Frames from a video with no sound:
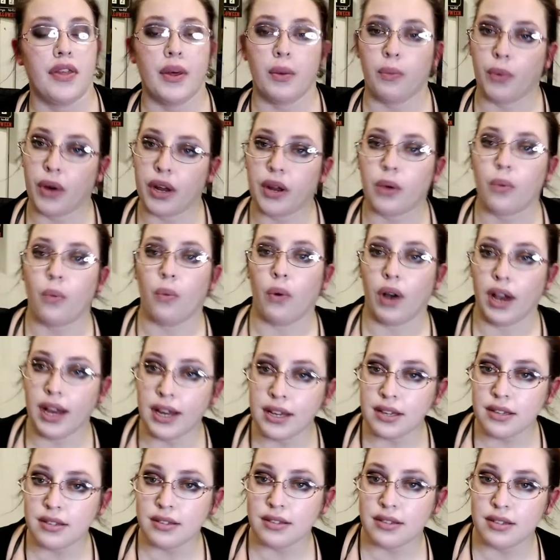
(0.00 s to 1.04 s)
than what it
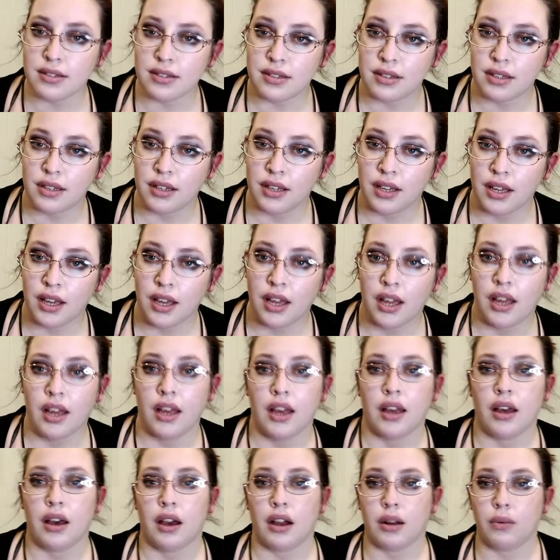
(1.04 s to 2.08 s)
was
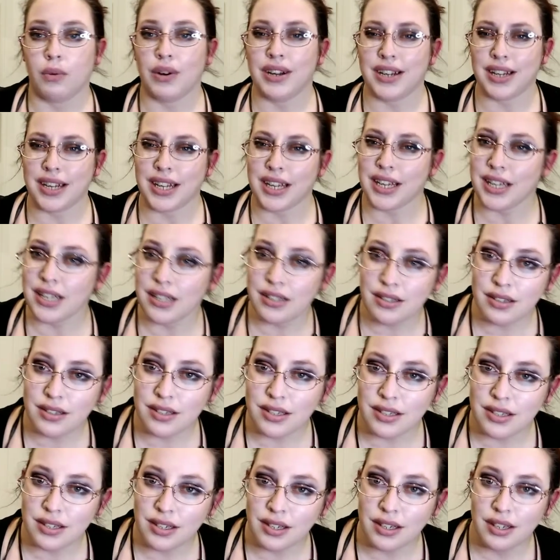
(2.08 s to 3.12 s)
or what it
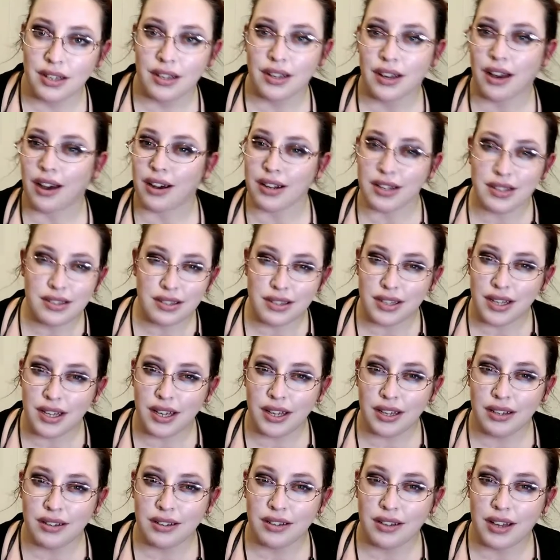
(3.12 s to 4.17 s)
is,
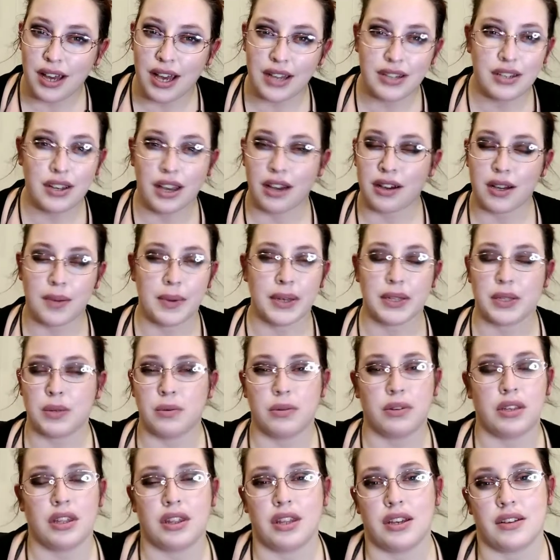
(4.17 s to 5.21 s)
honestly, I talk about
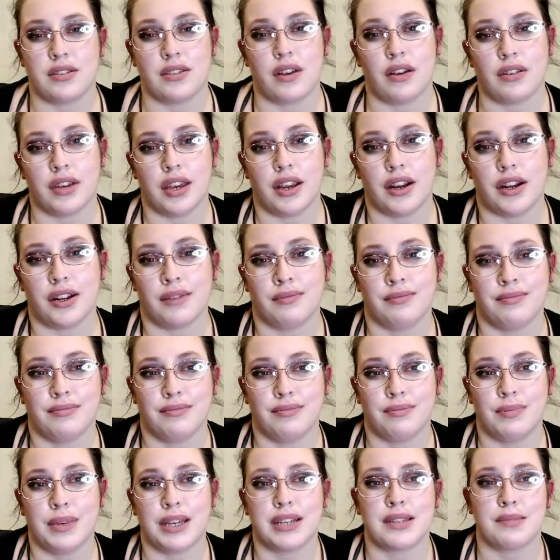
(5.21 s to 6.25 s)
spooky things all year
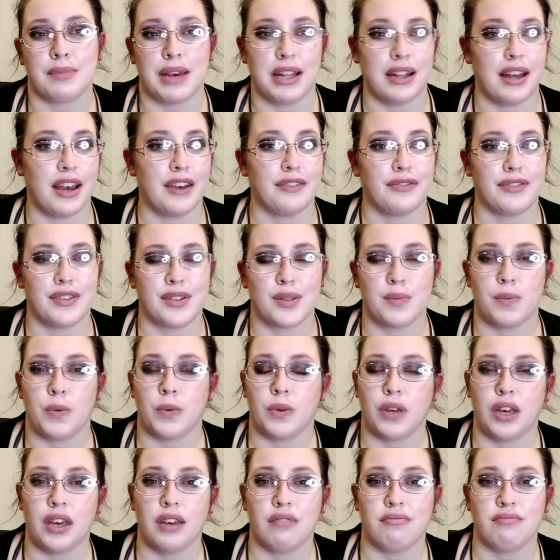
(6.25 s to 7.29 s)
because my life is
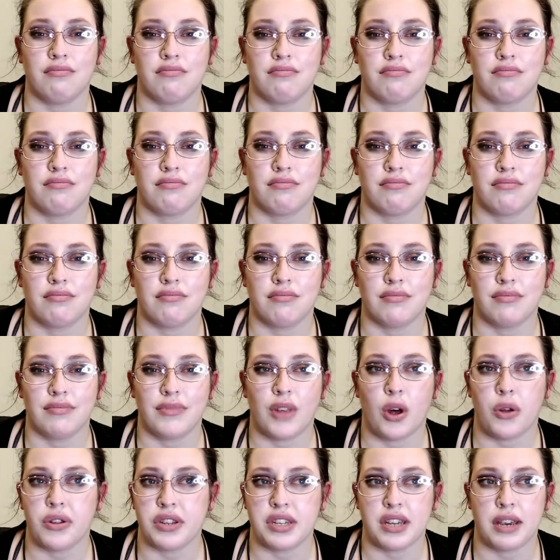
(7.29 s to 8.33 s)
spooky
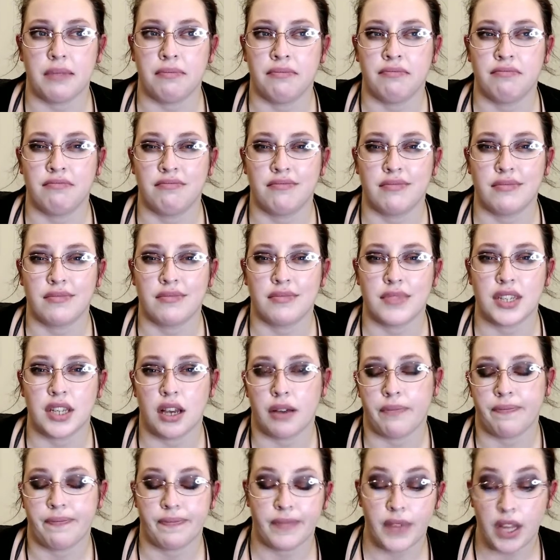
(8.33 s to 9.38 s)
all the time.
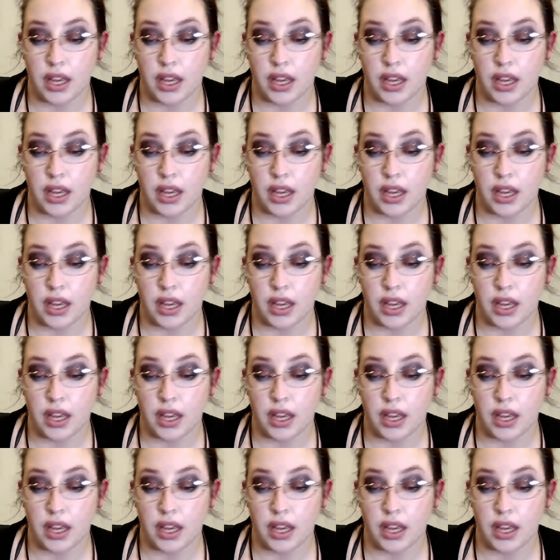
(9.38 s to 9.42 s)
So,